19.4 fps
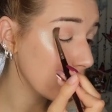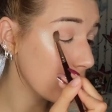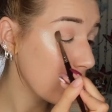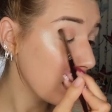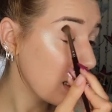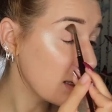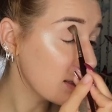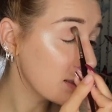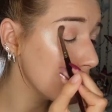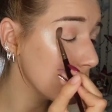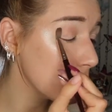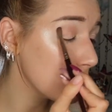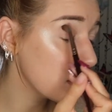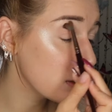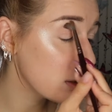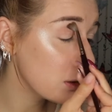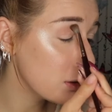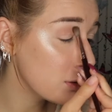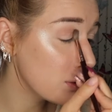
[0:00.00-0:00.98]
this
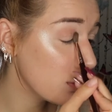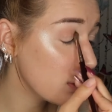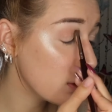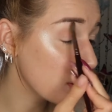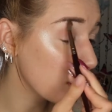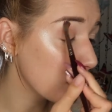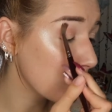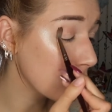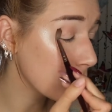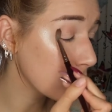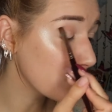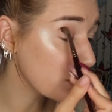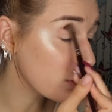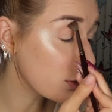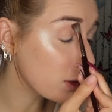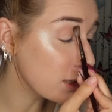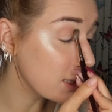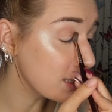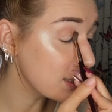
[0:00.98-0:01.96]
into the
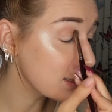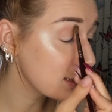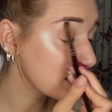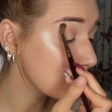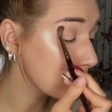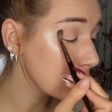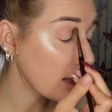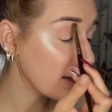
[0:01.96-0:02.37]
crease.